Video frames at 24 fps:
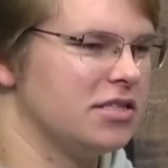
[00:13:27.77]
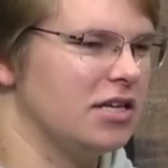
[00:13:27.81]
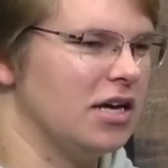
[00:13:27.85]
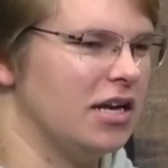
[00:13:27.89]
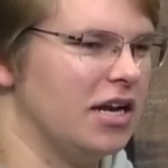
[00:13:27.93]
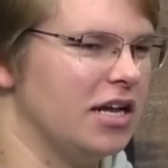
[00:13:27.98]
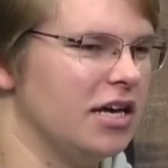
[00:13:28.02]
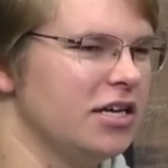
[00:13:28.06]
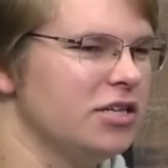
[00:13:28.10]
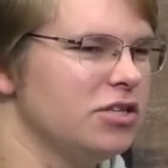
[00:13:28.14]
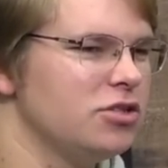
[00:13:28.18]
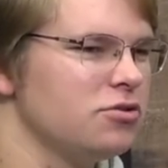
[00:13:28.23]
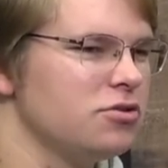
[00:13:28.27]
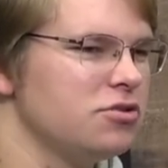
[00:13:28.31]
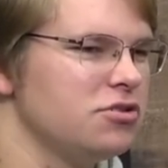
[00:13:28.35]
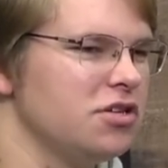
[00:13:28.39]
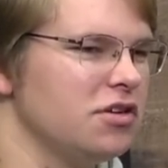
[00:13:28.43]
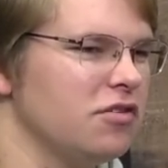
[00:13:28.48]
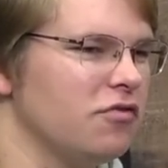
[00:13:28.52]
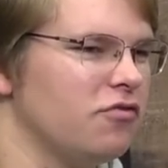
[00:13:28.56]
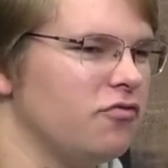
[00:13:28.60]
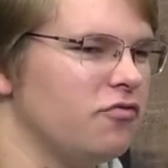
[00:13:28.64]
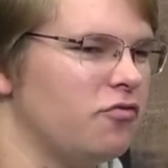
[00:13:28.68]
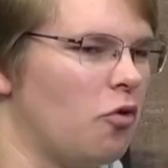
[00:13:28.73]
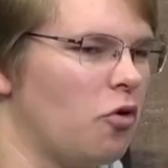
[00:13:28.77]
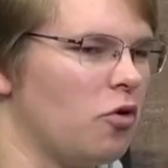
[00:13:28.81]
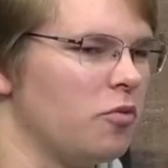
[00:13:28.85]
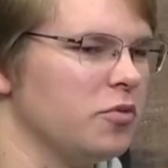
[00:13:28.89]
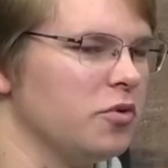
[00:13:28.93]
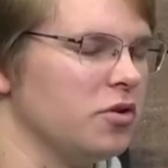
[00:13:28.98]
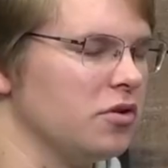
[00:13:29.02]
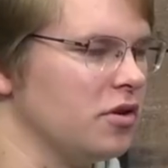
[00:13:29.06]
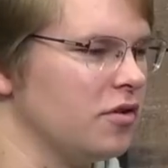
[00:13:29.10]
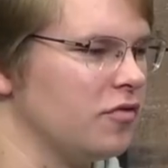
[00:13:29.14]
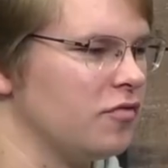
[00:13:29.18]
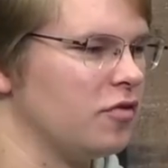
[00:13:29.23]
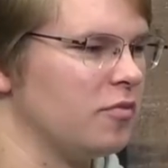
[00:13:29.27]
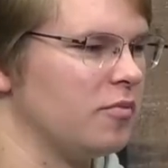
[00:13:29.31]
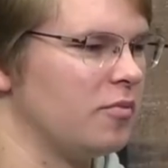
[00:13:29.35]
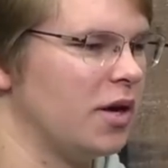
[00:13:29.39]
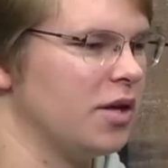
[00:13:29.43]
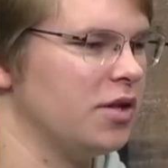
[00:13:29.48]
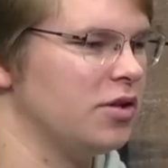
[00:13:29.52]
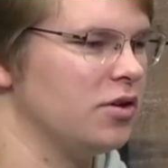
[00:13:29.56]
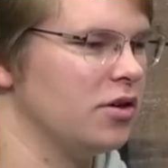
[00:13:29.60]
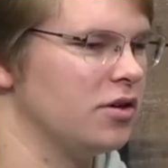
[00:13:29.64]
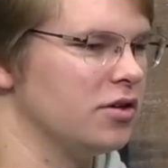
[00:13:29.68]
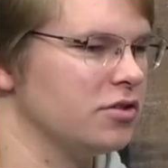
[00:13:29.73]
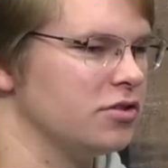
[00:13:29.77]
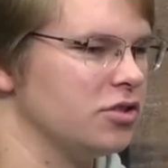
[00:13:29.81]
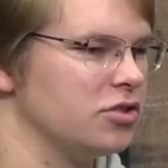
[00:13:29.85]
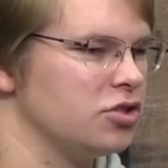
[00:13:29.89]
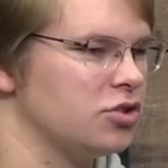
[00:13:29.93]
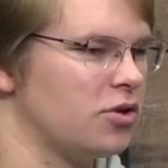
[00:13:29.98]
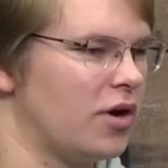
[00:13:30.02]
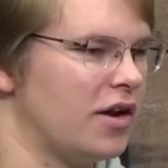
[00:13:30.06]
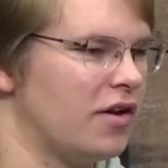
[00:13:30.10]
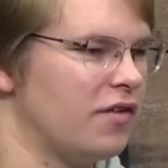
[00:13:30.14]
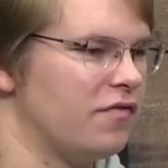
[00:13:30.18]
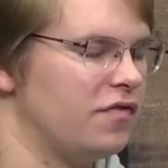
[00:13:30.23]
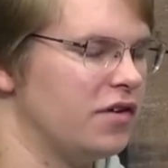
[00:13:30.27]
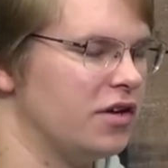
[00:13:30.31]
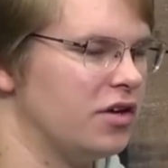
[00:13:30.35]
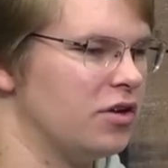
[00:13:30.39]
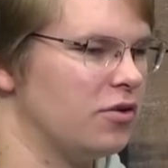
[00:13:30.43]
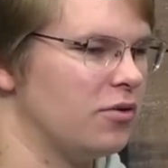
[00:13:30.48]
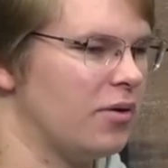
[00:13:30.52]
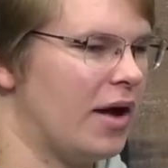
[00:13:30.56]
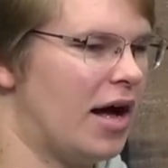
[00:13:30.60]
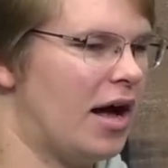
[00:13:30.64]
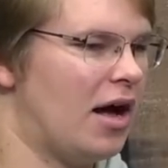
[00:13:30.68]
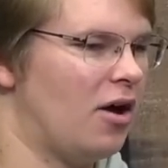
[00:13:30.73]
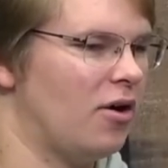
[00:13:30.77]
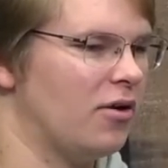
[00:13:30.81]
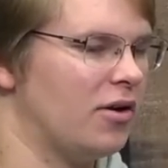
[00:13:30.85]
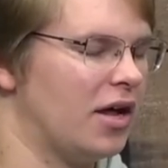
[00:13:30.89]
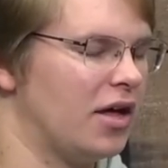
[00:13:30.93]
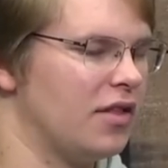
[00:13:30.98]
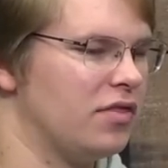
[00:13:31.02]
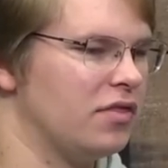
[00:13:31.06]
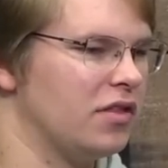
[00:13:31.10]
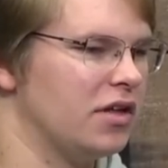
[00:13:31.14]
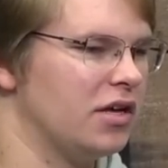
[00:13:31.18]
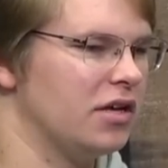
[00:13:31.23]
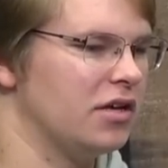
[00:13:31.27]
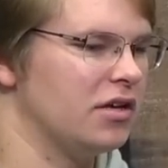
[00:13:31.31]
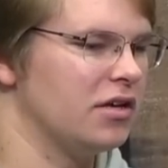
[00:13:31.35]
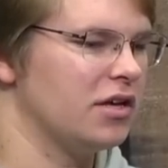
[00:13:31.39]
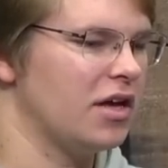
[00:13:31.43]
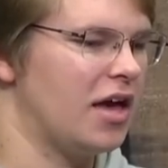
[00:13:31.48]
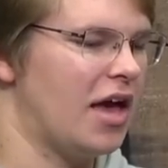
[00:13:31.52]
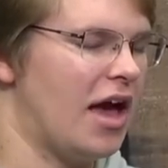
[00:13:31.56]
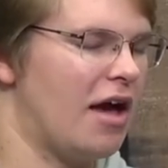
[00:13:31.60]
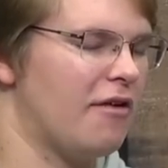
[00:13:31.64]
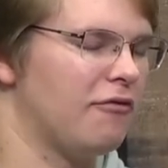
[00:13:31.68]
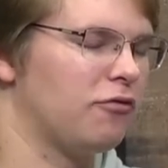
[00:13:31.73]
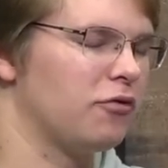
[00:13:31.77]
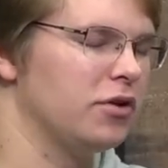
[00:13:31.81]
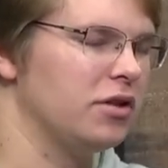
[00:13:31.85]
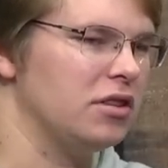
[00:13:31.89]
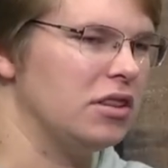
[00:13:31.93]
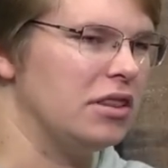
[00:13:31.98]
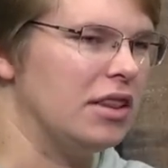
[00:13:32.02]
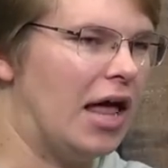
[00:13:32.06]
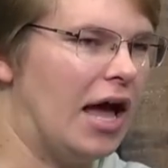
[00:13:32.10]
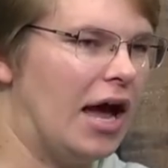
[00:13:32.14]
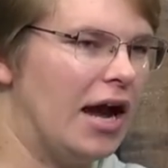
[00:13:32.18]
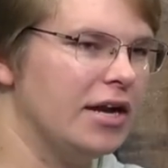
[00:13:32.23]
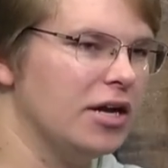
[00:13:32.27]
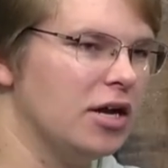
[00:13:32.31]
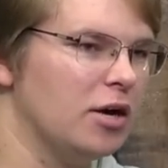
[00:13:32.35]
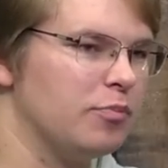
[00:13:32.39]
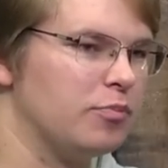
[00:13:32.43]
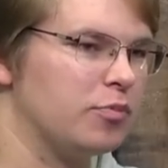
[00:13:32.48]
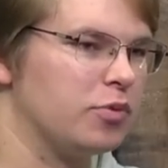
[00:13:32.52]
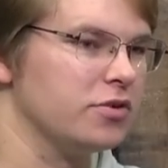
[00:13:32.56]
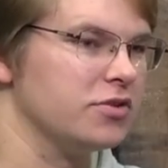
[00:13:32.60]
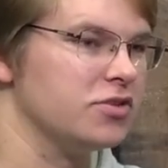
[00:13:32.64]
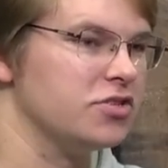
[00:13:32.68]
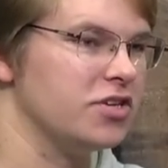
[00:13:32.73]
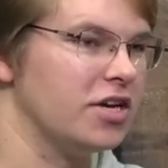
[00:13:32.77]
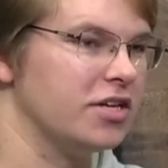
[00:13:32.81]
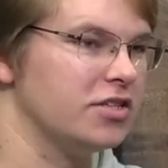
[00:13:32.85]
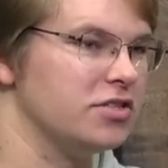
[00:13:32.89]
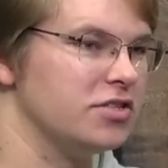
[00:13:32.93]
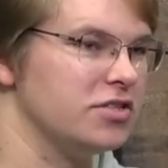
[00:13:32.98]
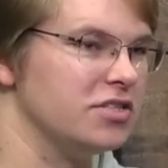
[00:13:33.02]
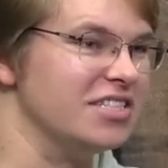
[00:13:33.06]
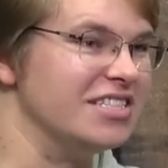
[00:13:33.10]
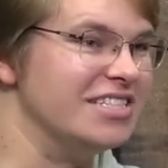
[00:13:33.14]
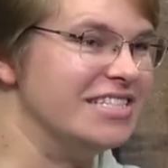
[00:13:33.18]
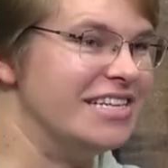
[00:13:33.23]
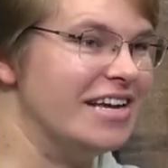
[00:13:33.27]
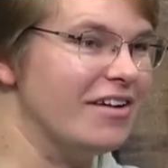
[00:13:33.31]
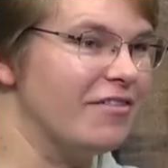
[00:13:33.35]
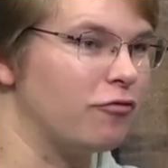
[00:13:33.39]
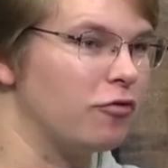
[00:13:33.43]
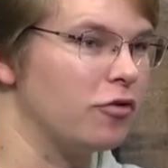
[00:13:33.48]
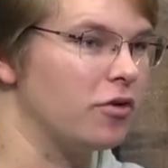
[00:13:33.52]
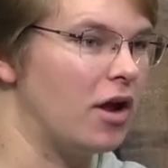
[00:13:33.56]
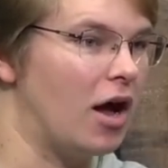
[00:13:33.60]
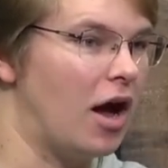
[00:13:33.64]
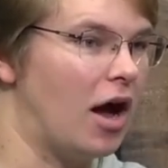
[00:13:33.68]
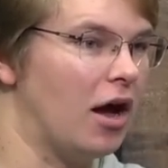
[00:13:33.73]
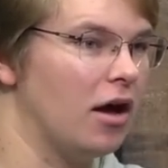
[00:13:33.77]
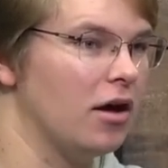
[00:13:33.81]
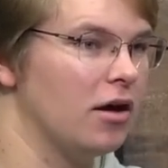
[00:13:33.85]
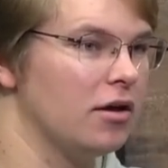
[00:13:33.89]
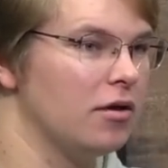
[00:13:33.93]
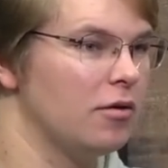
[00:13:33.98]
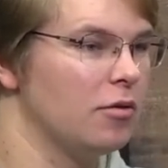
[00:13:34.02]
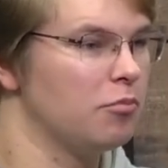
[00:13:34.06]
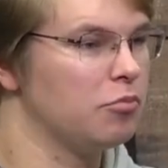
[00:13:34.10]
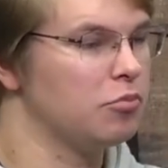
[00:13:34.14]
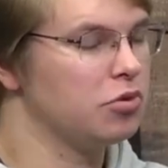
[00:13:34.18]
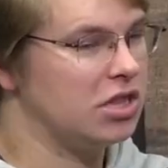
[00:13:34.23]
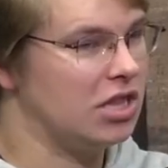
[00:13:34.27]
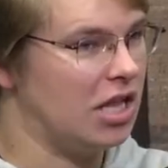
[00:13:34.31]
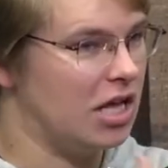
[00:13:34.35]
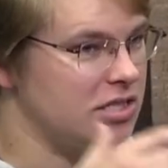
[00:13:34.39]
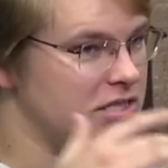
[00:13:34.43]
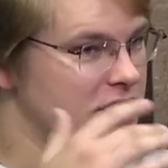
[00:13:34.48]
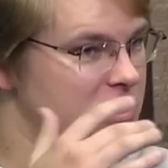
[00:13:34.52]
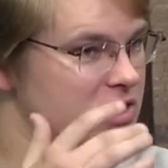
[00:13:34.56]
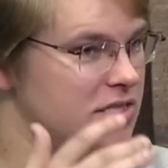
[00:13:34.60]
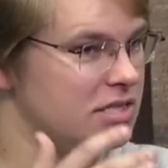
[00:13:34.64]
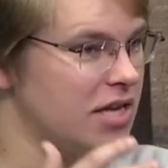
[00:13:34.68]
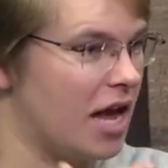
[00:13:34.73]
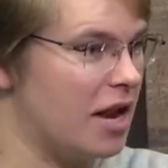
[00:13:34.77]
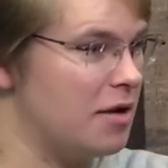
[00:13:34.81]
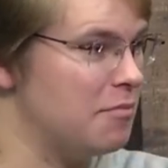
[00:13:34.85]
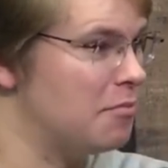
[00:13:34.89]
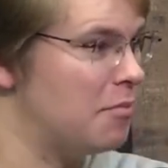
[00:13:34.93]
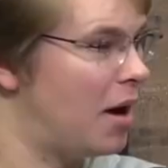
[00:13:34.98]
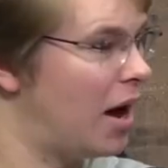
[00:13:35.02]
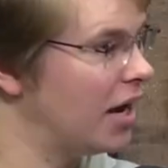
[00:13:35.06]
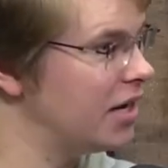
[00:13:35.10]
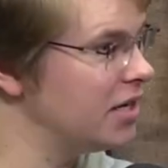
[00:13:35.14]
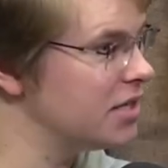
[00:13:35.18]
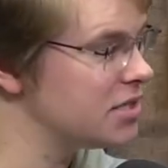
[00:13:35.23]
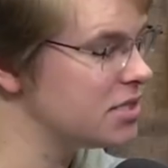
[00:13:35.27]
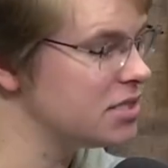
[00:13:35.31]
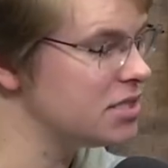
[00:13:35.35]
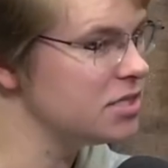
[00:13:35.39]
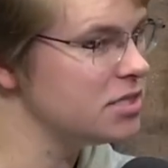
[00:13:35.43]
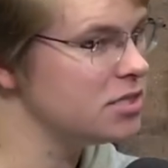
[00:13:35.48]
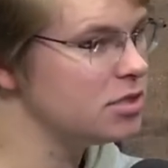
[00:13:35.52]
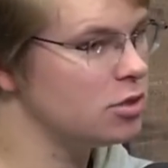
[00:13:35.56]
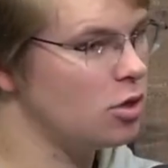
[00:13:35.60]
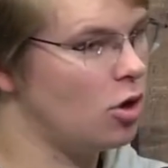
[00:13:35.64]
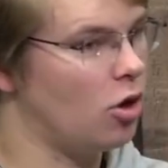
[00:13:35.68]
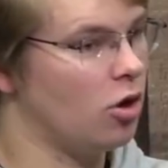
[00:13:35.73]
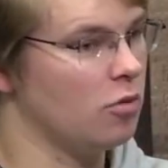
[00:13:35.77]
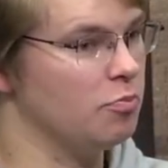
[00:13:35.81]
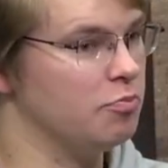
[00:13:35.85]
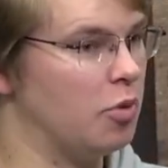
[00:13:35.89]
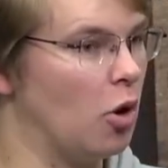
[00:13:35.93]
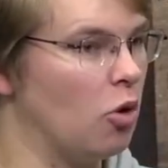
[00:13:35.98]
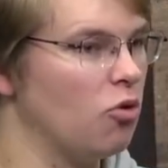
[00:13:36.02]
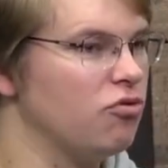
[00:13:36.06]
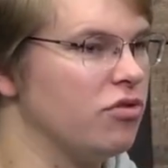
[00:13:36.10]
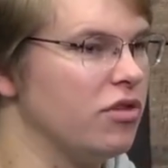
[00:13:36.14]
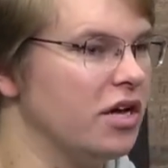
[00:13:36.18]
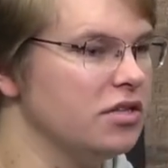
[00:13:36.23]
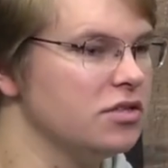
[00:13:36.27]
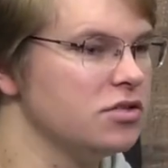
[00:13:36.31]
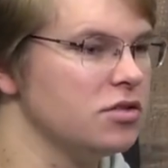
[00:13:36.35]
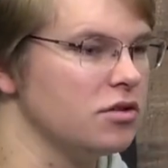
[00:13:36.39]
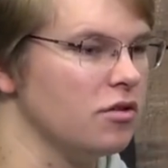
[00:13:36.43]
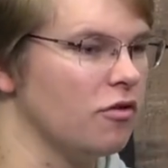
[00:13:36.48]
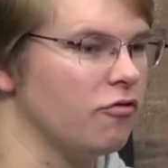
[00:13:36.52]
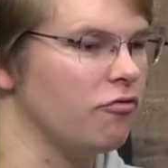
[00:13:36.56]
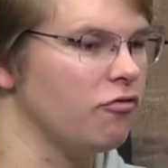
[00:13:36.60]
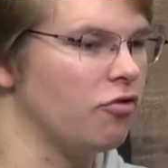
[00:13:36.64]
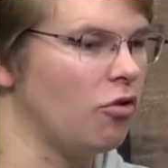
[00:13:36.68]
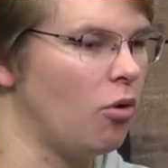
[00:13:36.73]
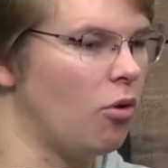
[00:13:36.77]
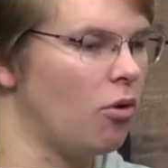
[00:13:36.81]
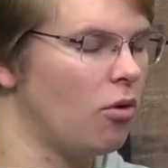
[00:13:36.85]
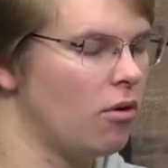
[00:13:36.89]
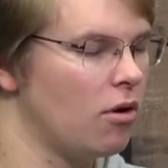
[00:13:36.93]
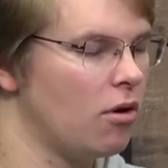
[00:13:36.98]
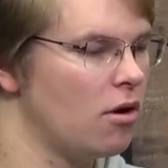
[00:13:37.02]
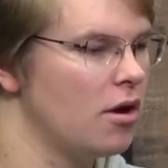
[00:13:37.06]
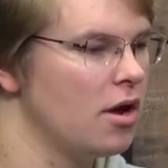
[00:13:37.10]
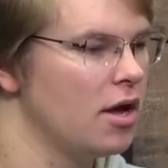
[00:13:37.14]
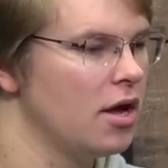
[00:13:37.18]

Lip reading: interesting formula for Mike Young to try to figure out. And I think every lineup presents different pluses and minuses on both ends of the floor.